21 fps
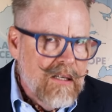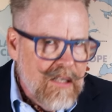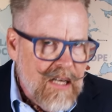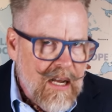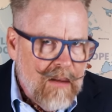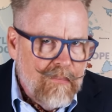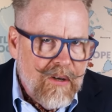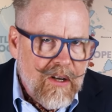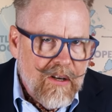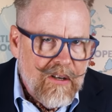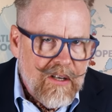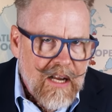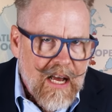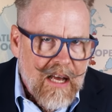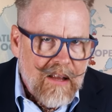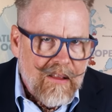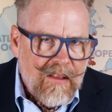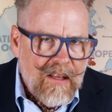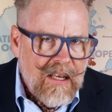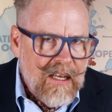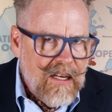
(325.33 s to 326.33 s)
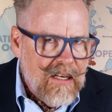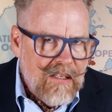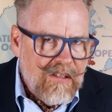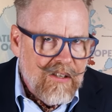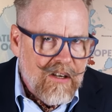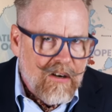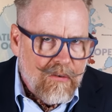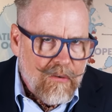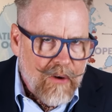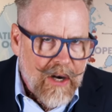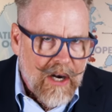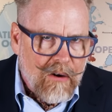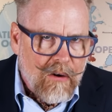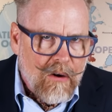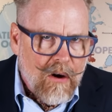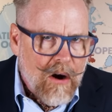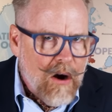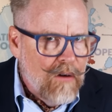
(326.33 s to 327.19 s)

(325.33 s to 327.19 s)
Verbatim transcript: condemned to death in his career,